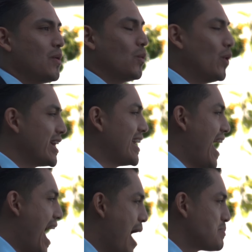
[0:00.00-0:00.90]
What an
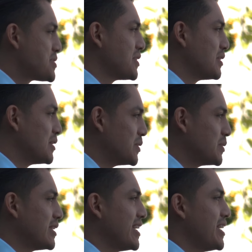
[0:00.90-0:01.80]

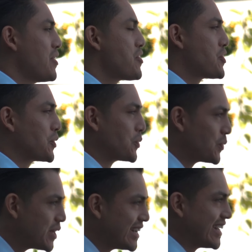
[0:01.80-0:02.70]
absolutely
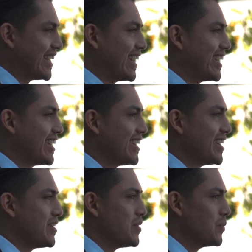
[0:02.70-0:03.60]
thrilling
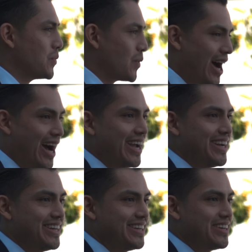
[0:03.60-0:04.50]

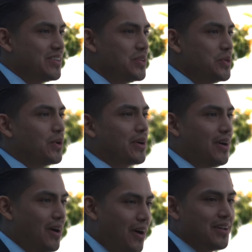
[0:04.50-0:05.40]
ride you are
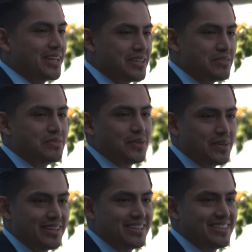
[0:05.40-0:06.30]
all in
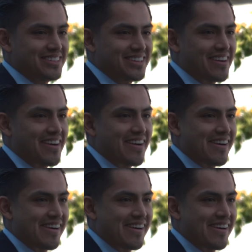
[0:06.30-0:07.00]
for.